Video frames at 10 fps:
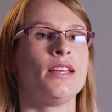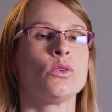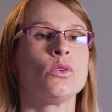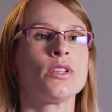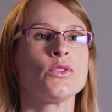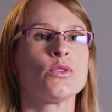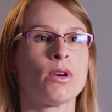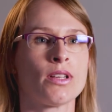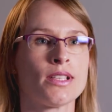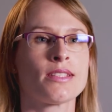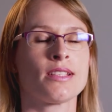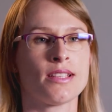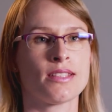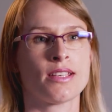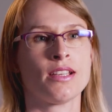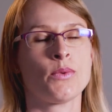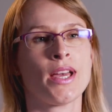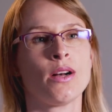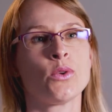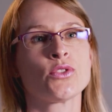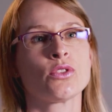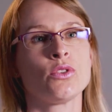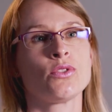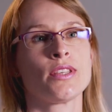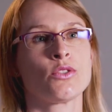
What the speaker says: order to monitor litter, we are also using